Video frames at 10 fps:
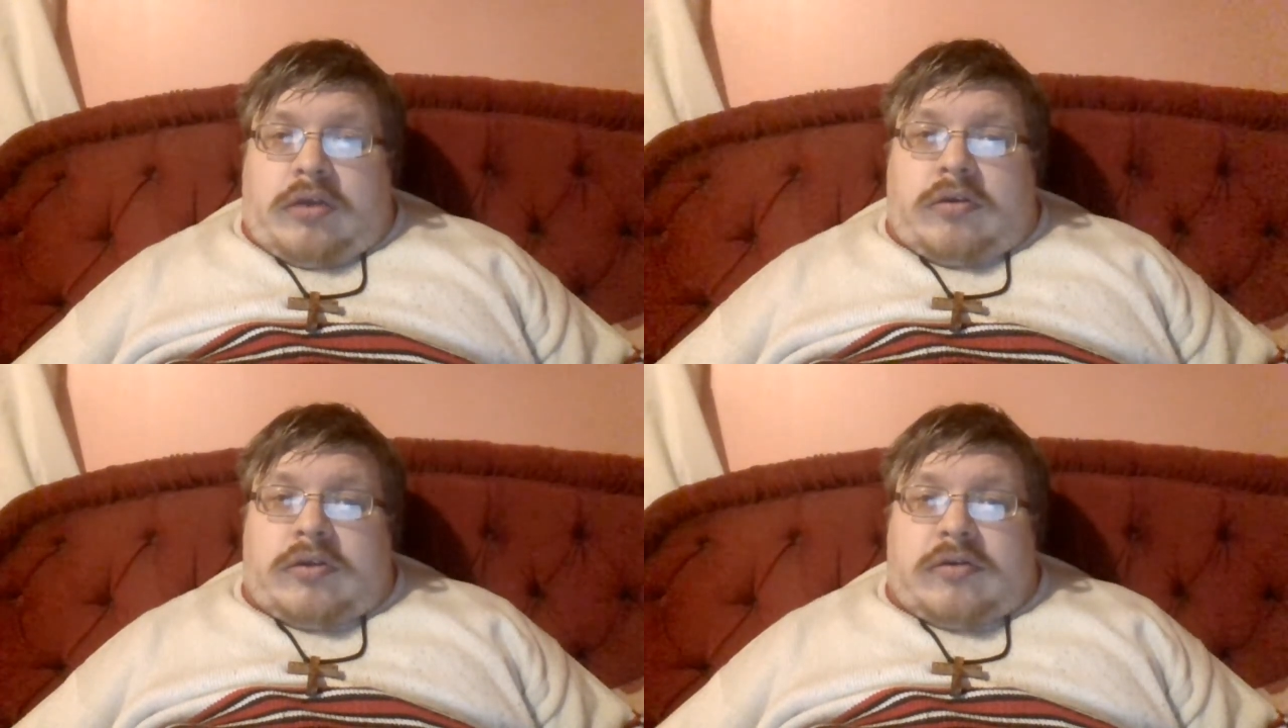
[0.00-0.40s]

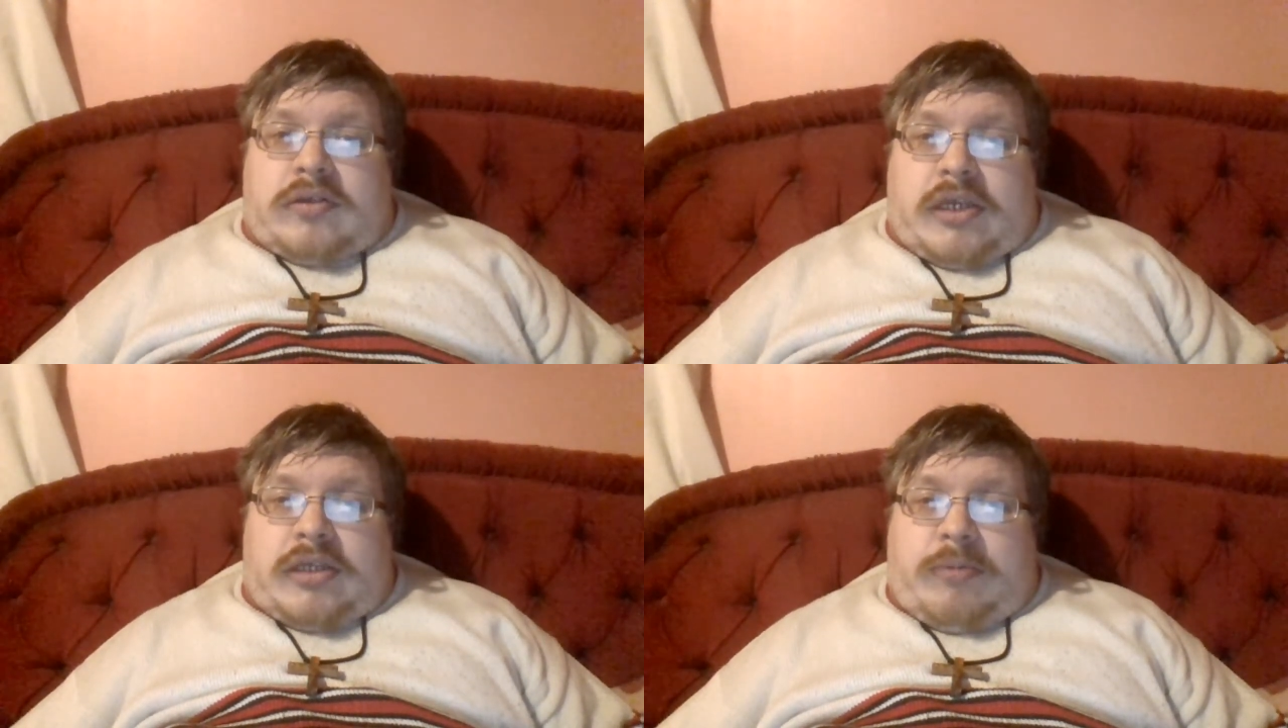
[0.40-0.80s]
You shall
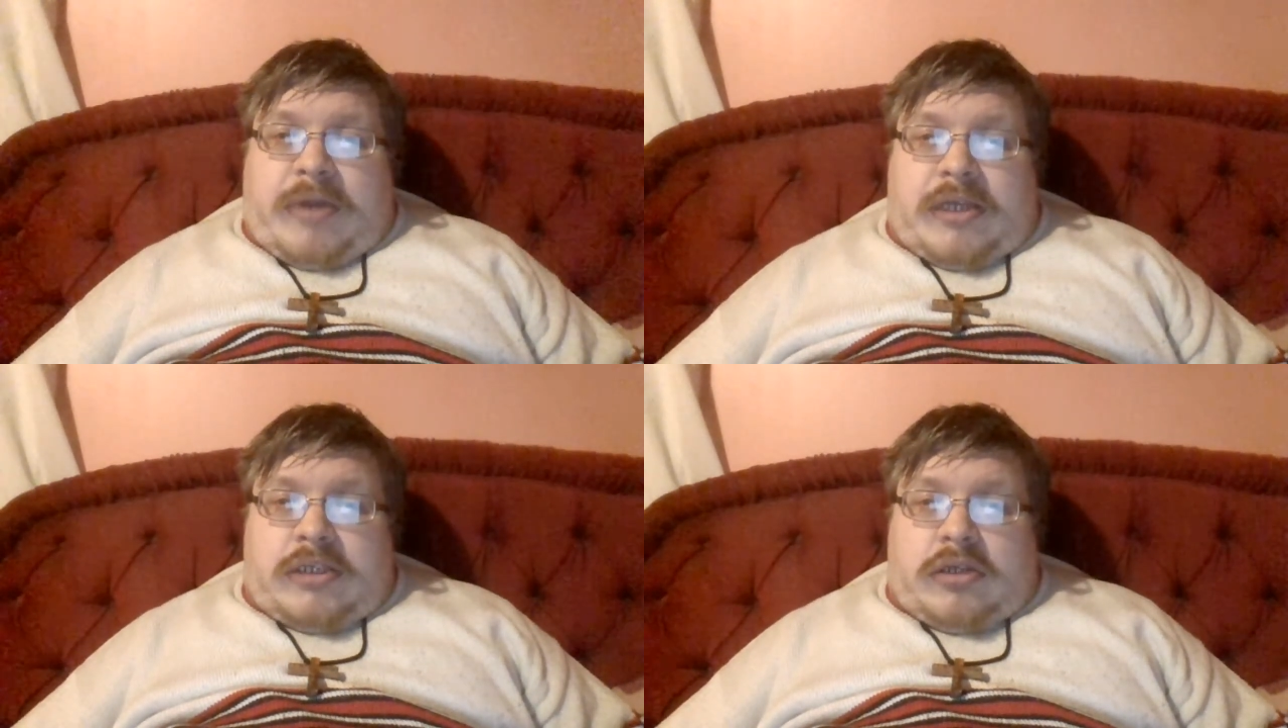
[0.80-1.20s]

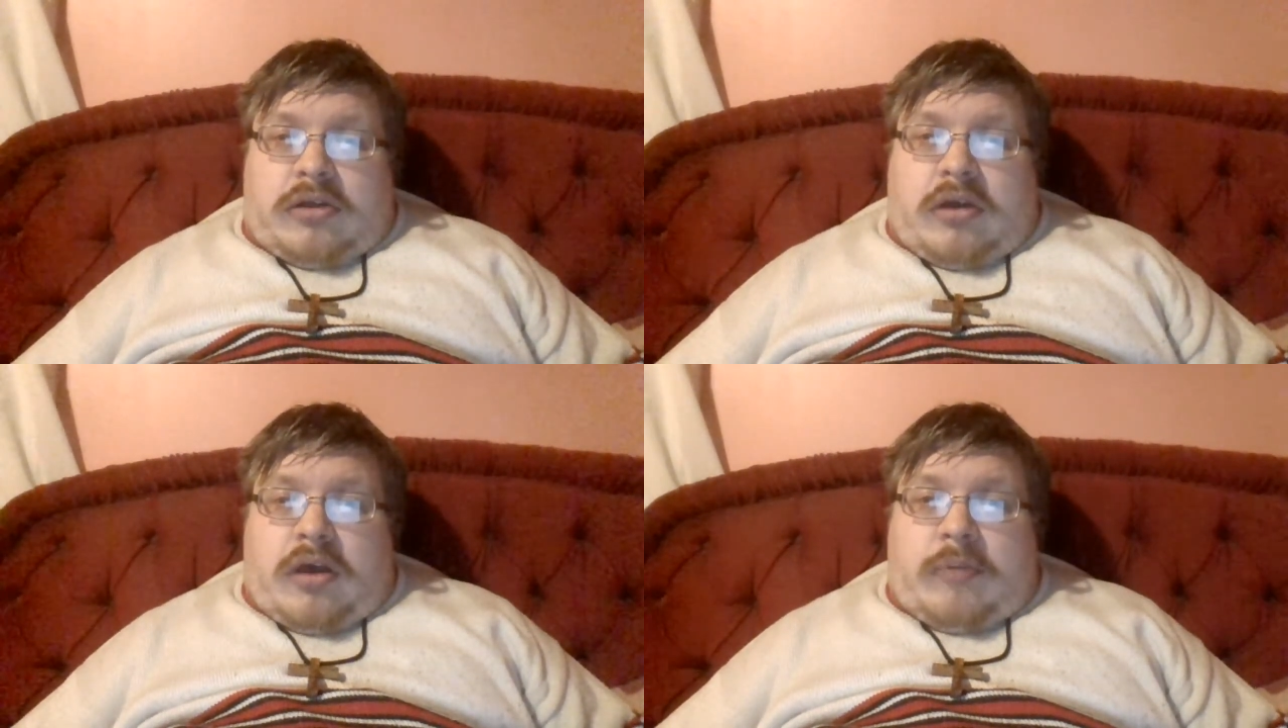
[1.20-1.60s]
observe to
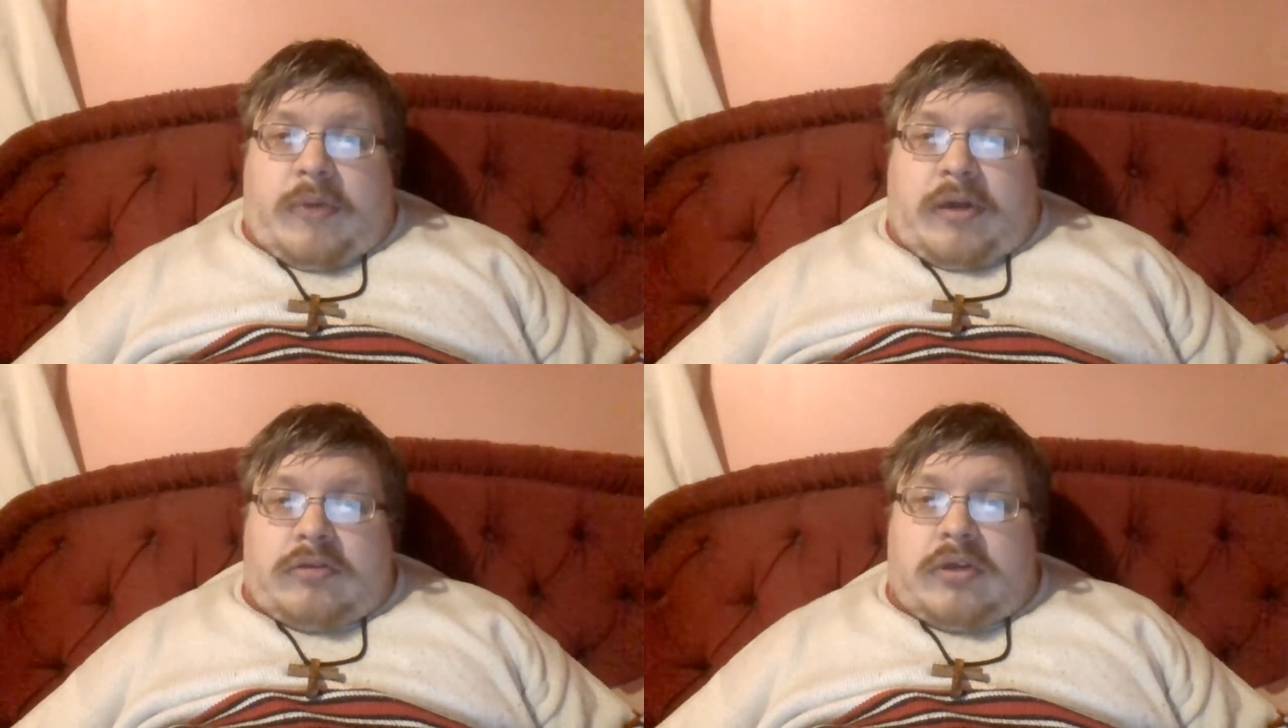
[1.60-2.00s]
do all the
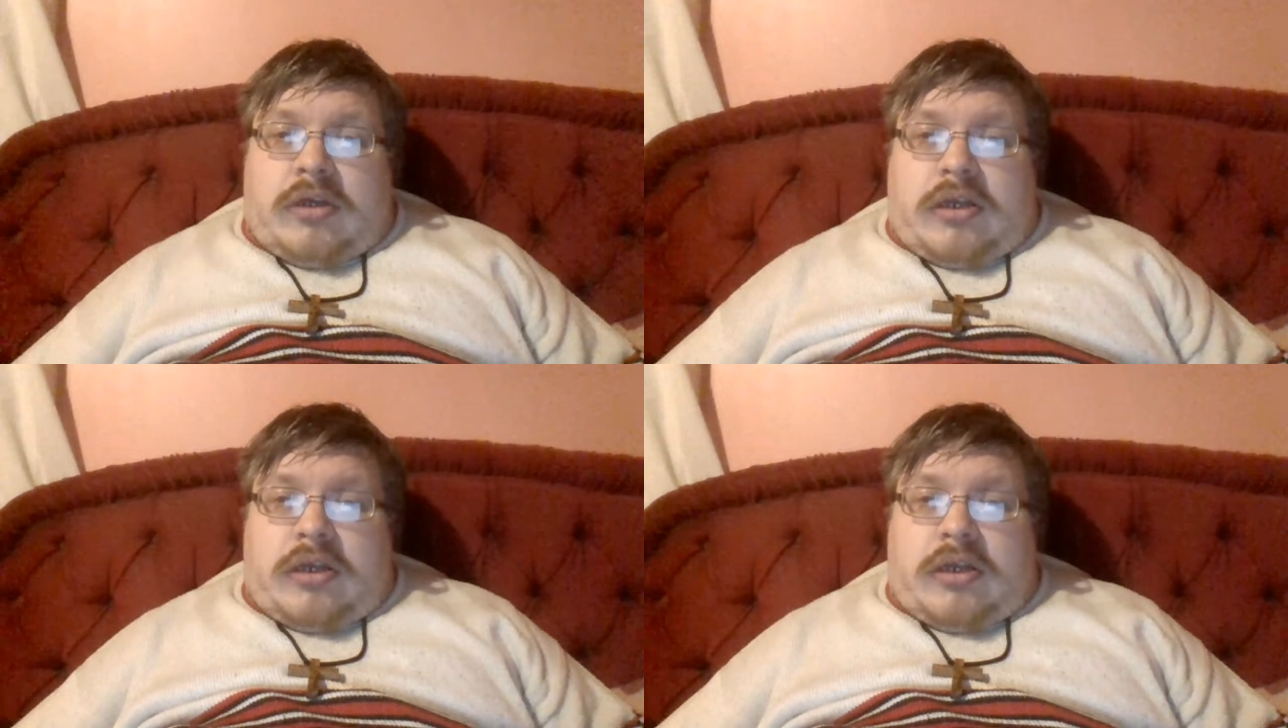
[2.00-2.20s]
laws